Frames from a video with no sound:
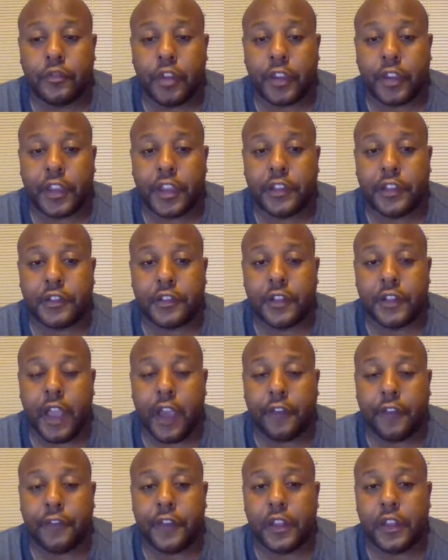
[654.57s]
kids
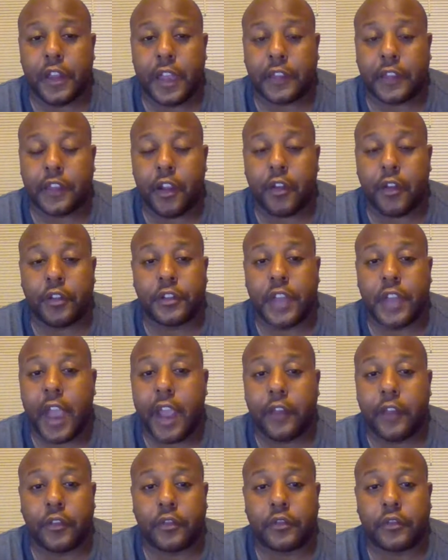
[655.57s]
now feel like they're
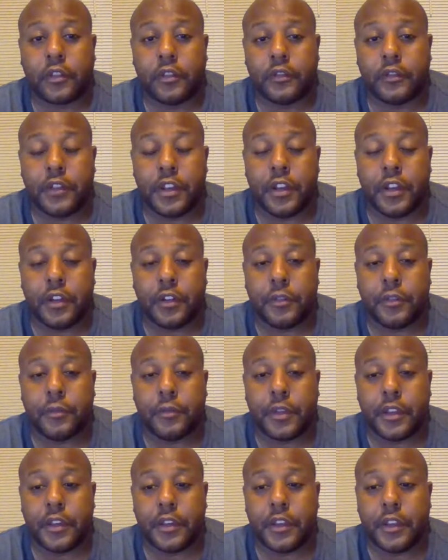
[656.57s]
entitled, you know what I
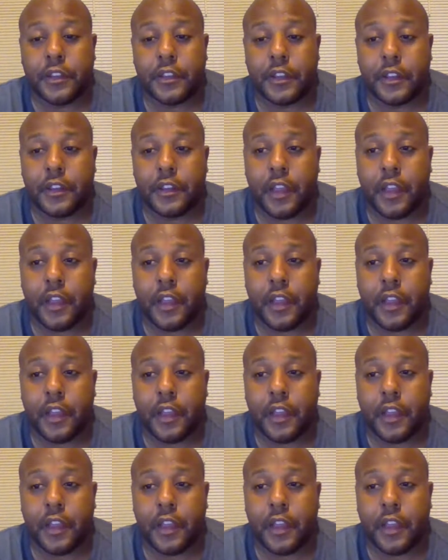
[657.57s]
mean? And